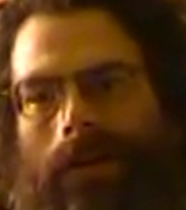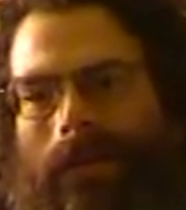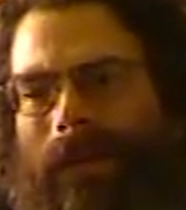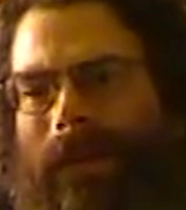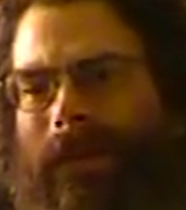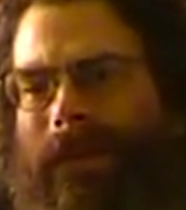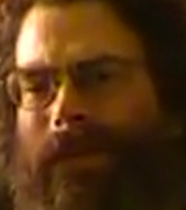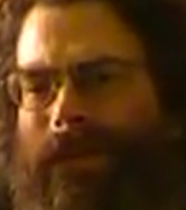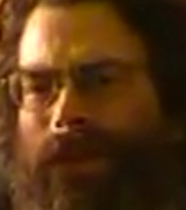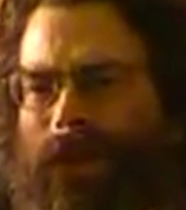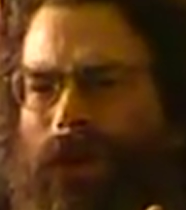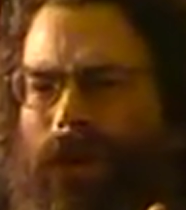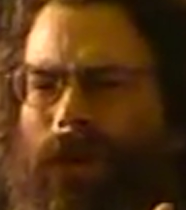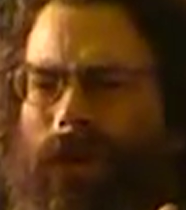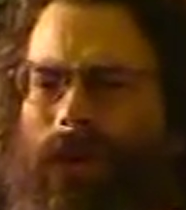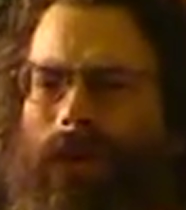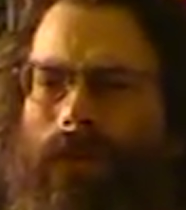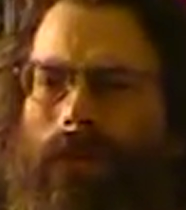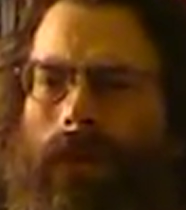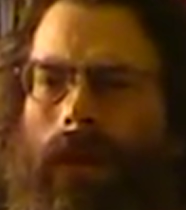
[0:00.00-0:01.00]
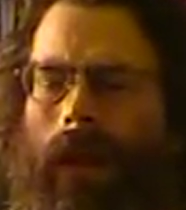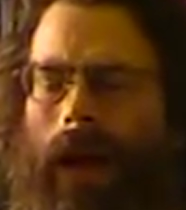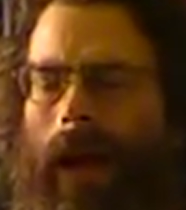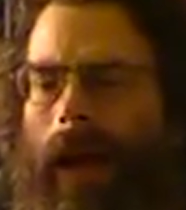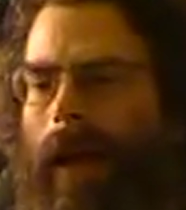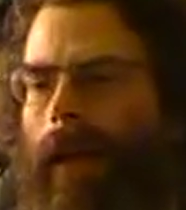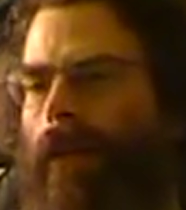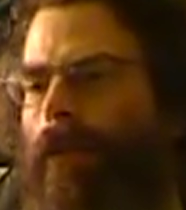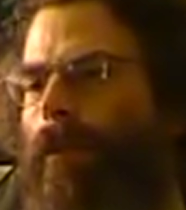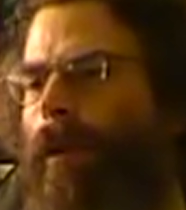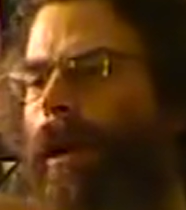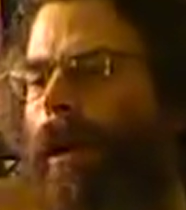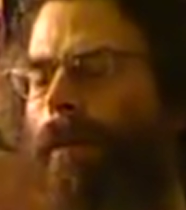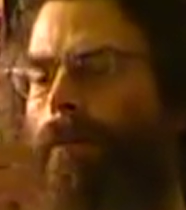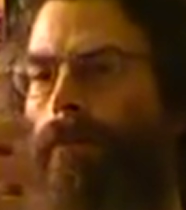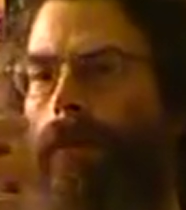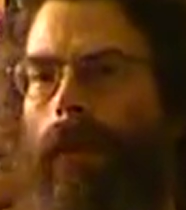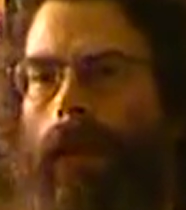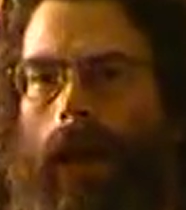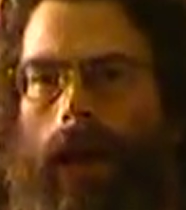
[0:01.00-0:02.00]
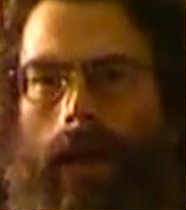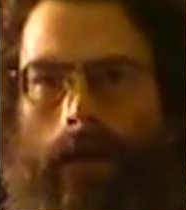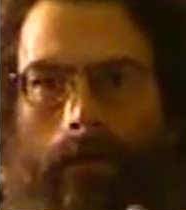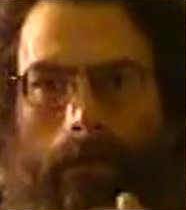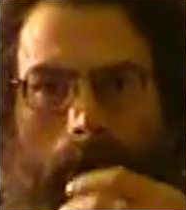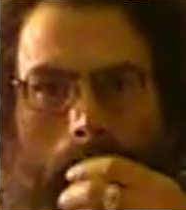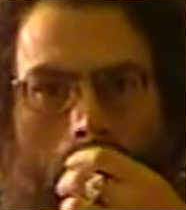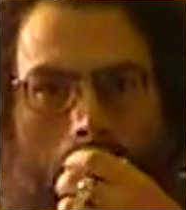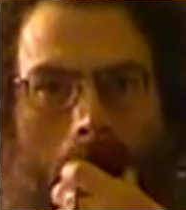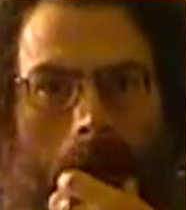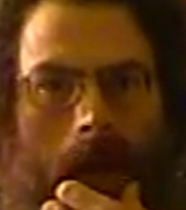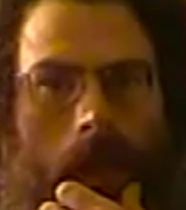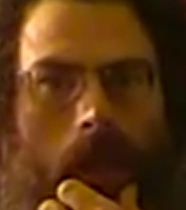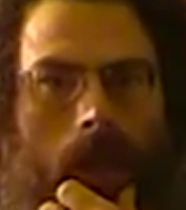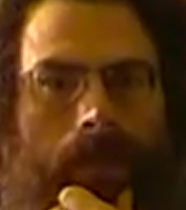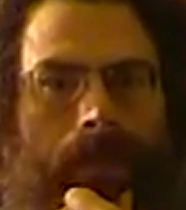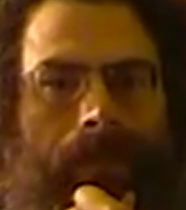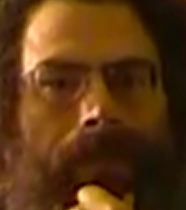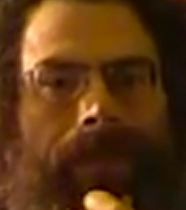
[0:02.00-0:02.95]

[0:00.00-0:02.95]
of a few playings. We didn't play it much.